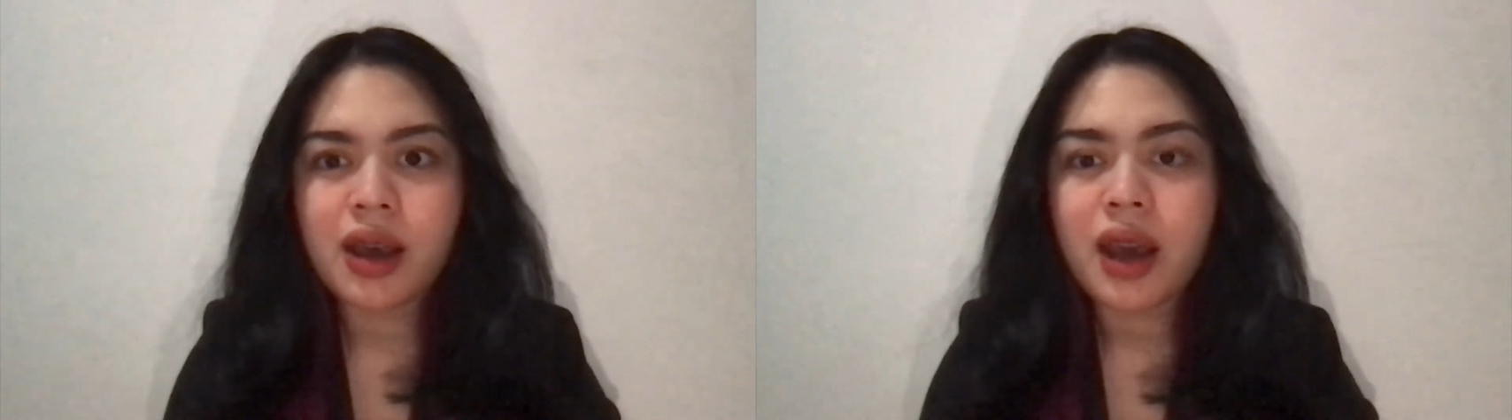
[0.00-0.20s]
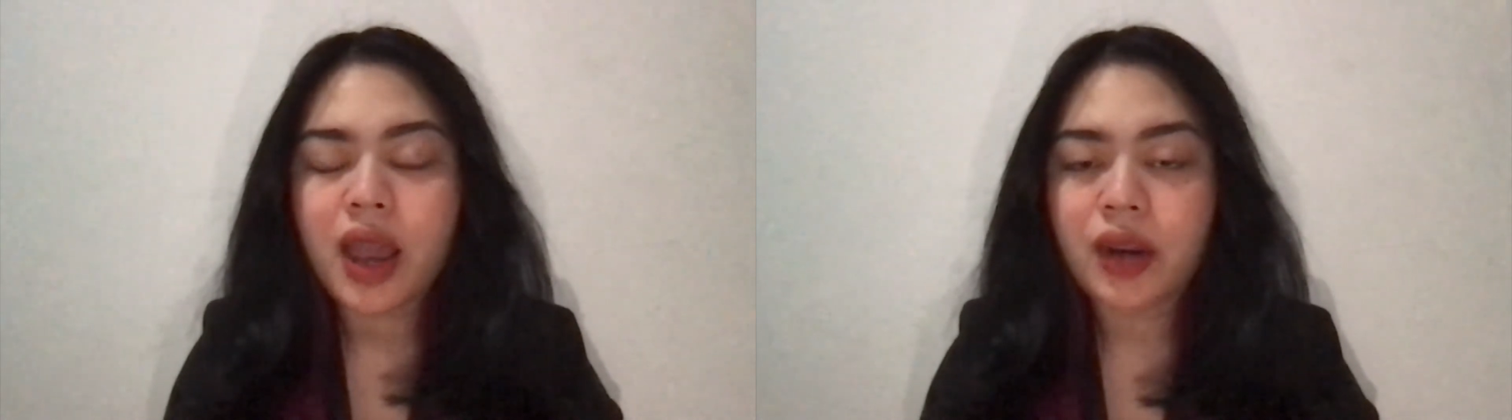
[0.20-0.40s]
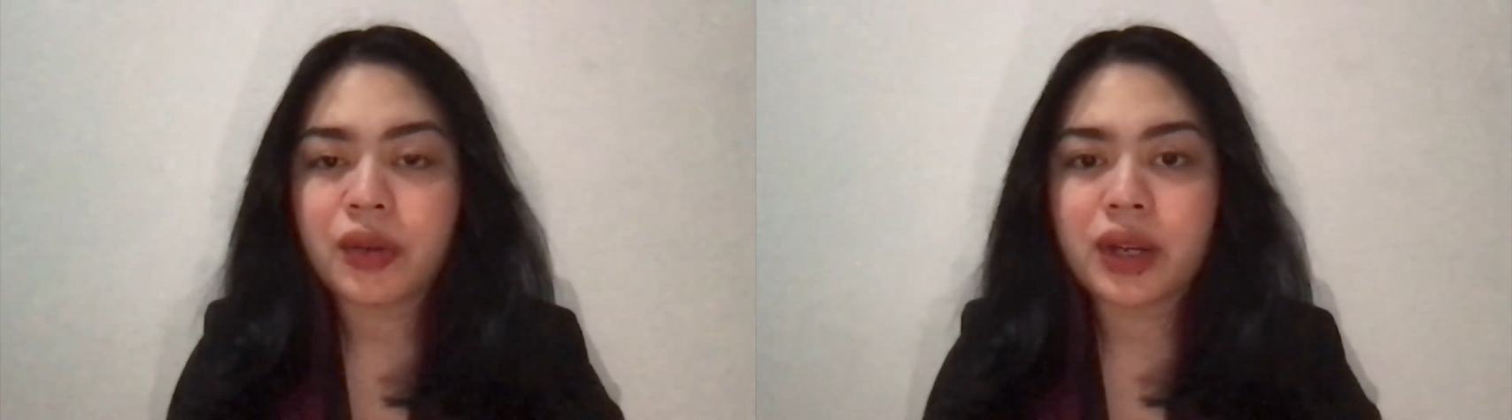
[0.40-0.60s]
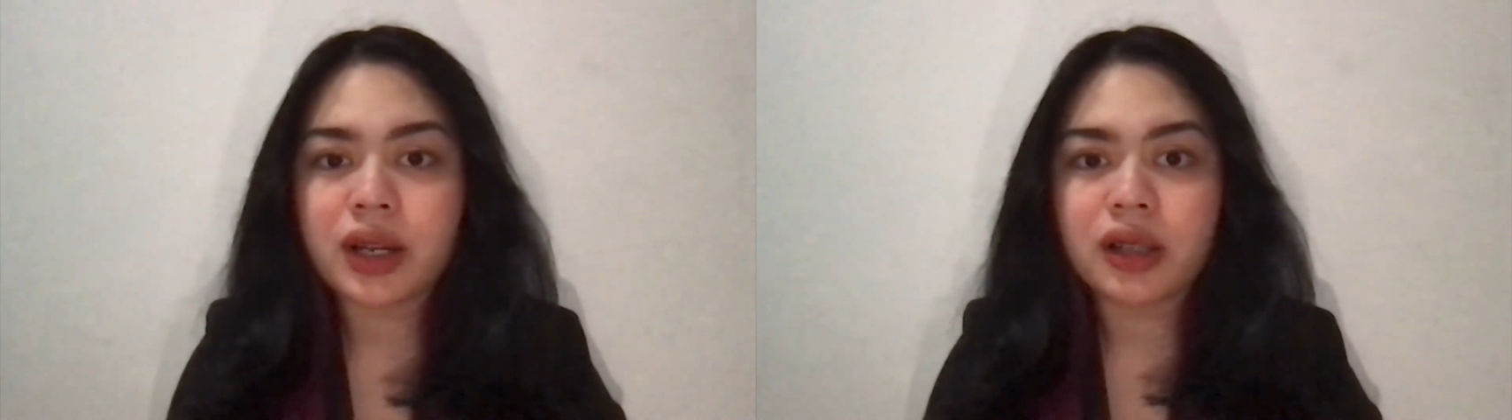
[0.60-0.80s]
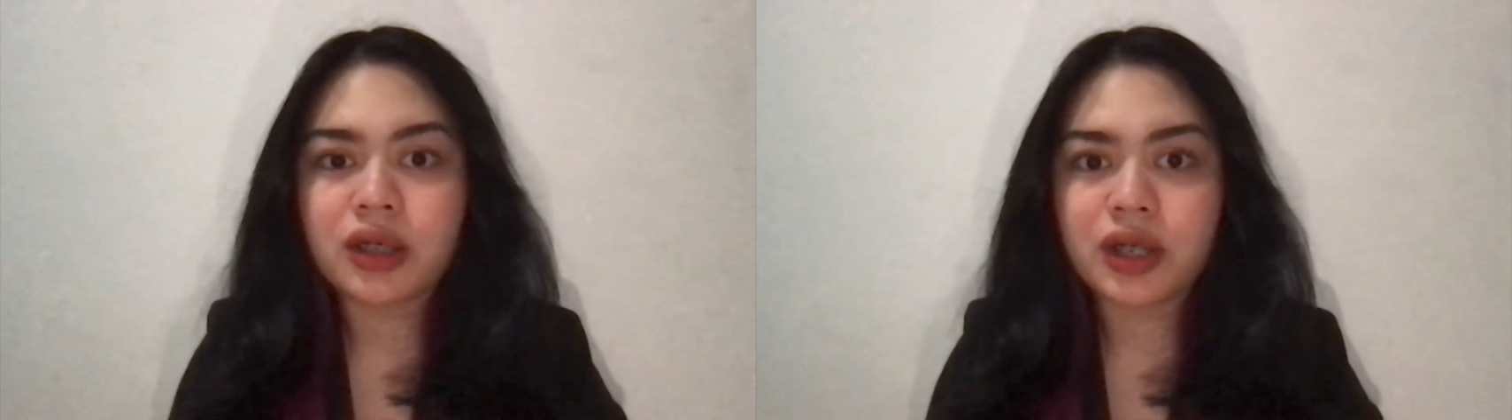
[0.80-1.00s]

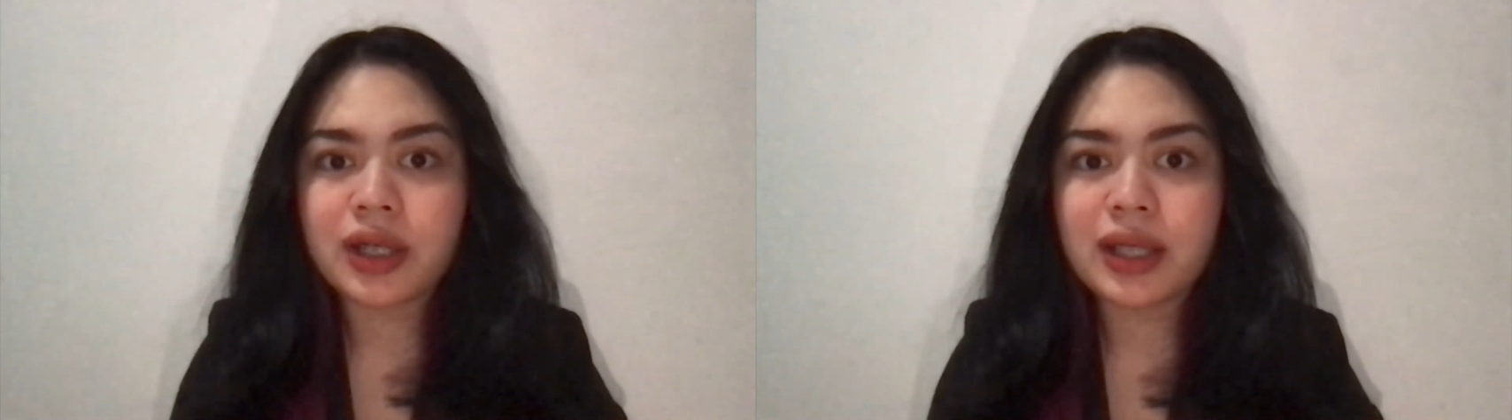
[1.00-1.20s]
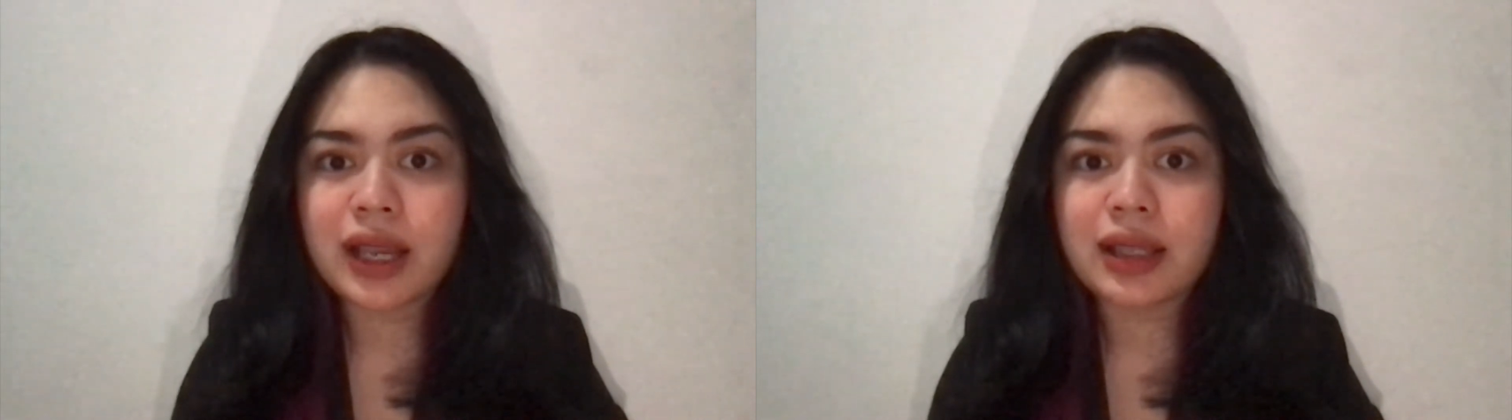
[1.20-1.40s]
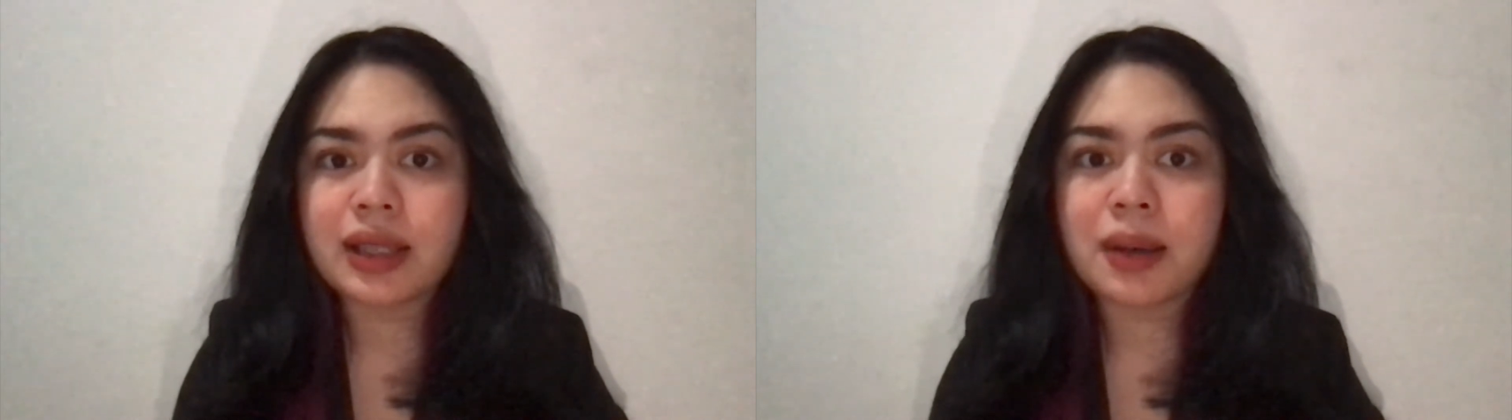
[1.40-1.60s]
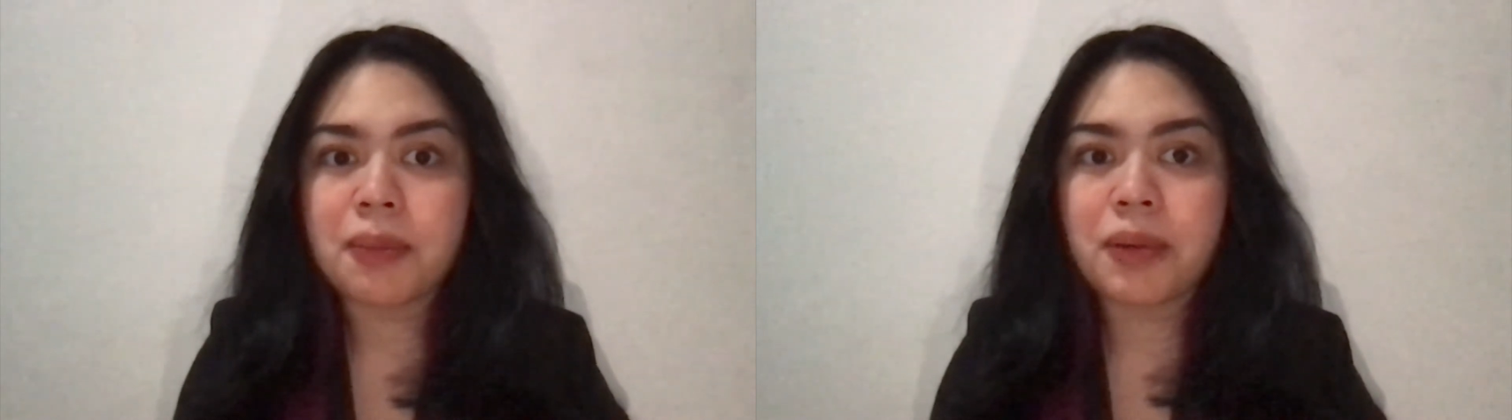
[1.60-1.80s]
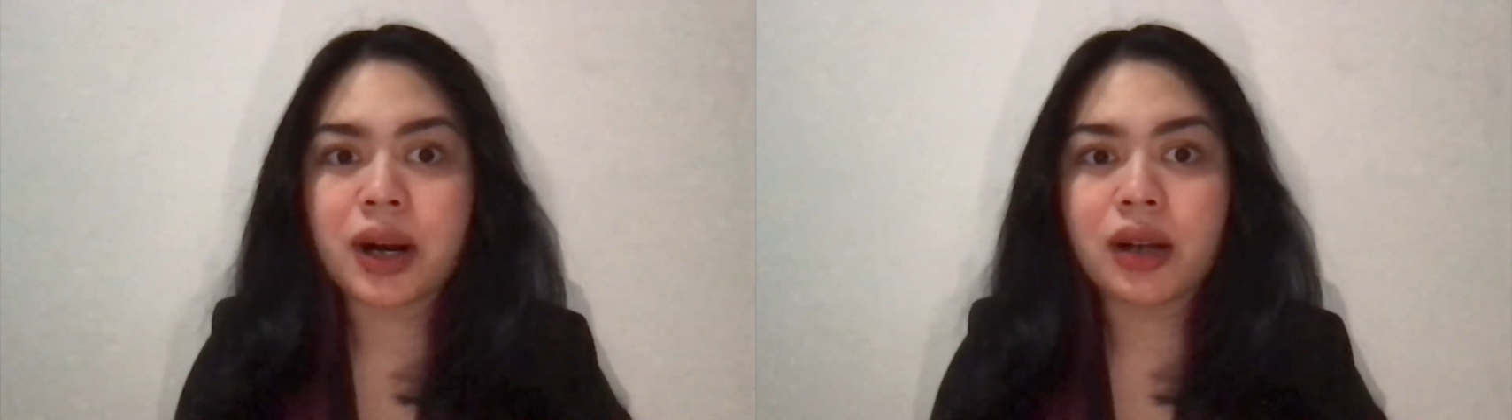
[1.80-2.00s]
Agriculture as a
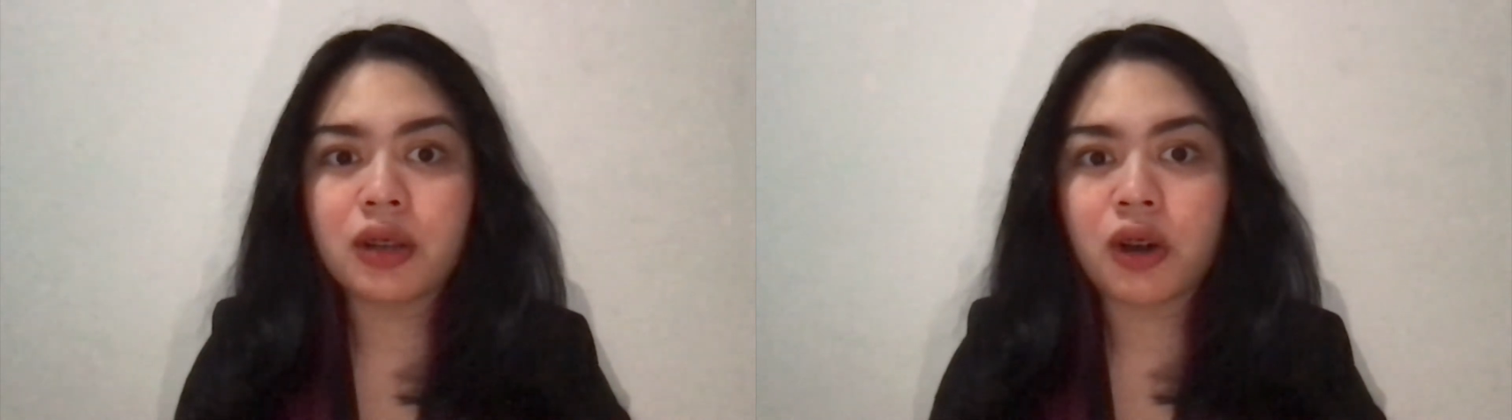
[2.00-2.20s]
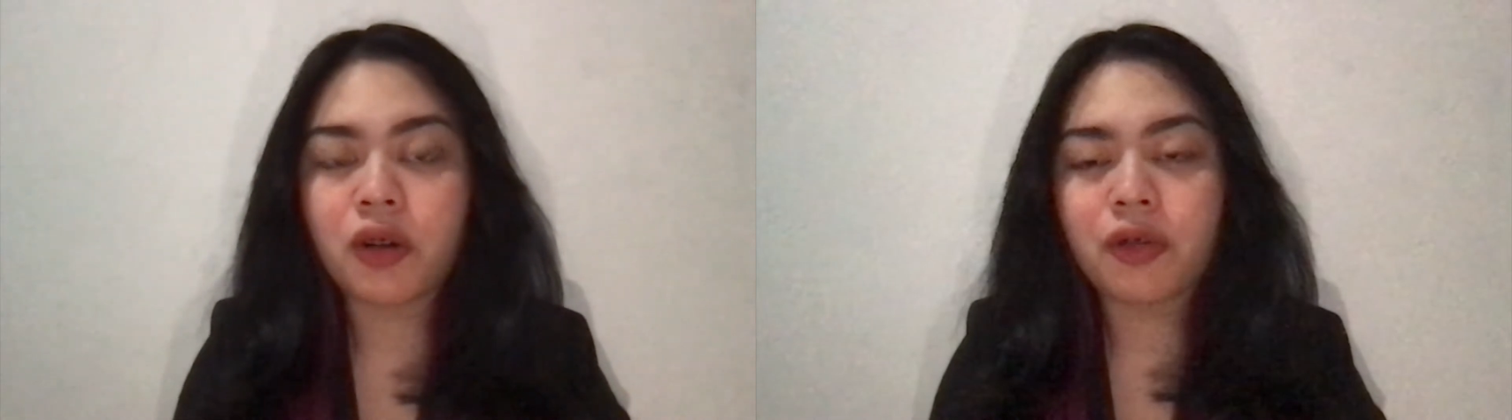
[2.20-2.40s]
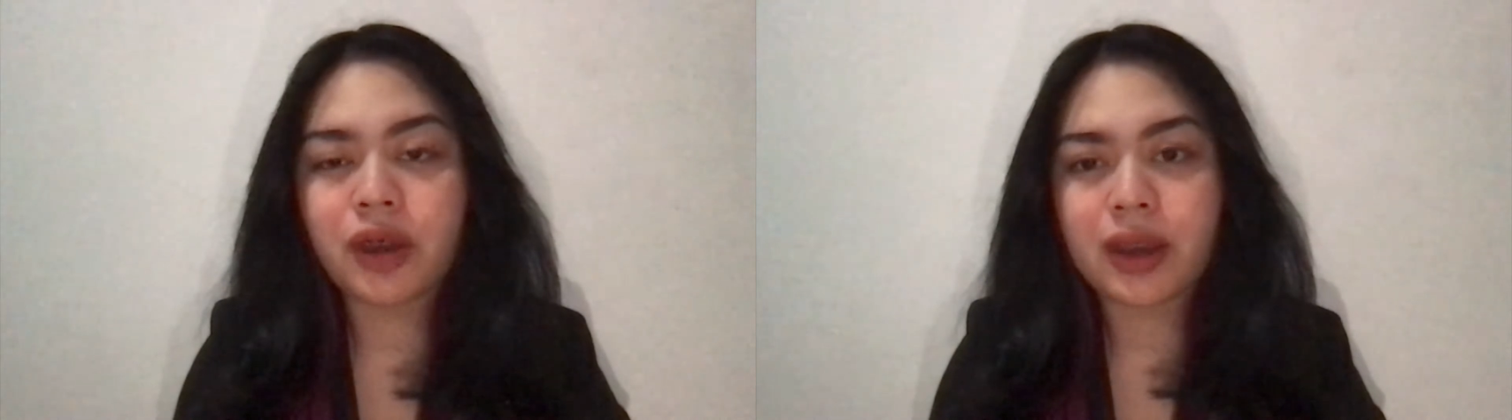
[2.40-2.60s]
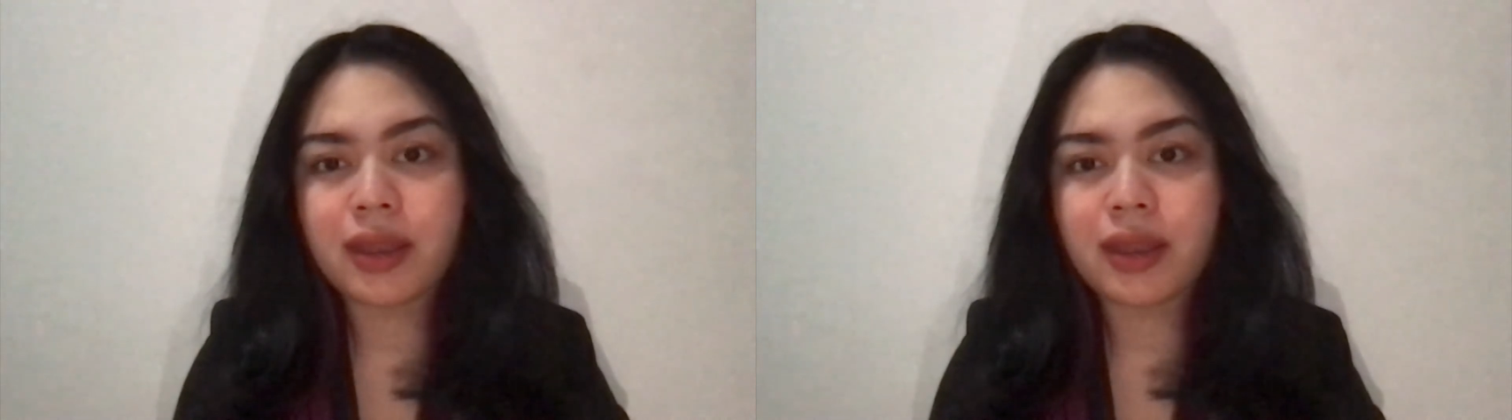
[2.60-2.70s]
part of it,